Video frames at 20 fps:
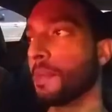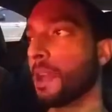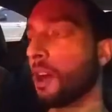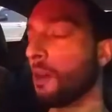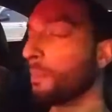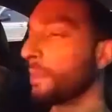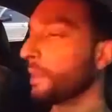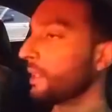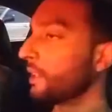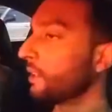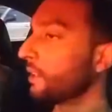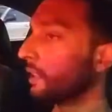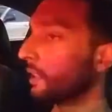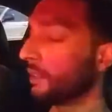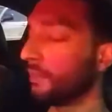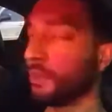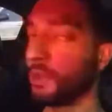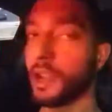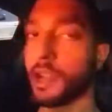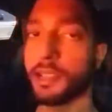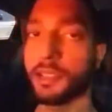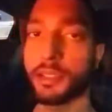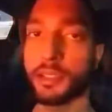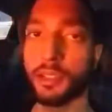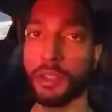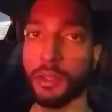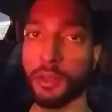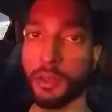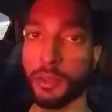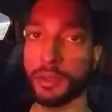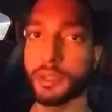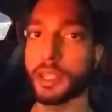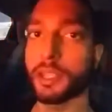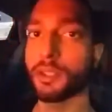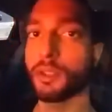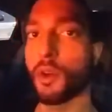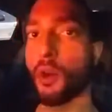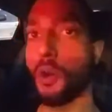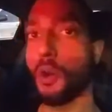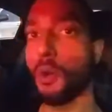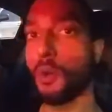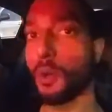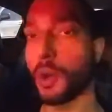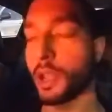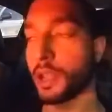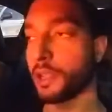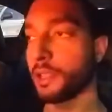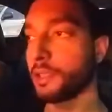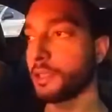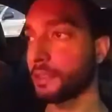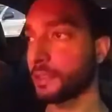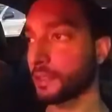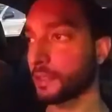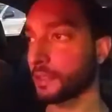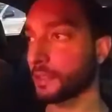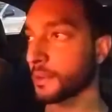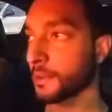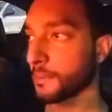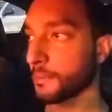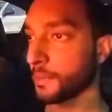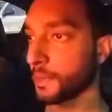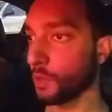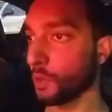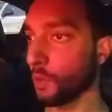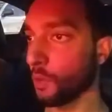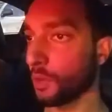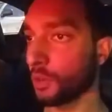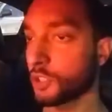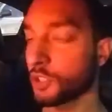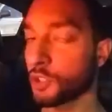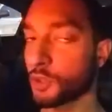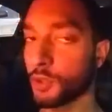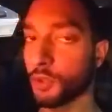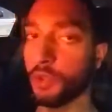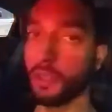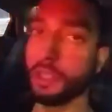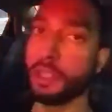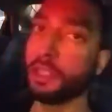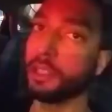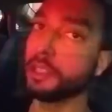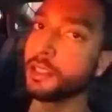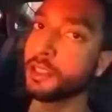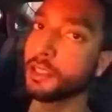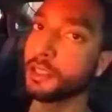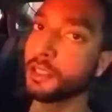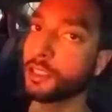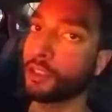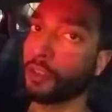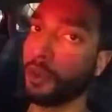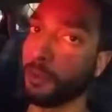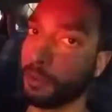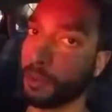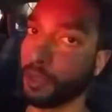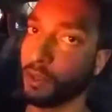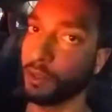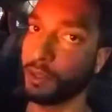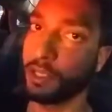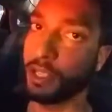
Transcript: I'll be here to give you guys the news. As always, yours truly, Crypto.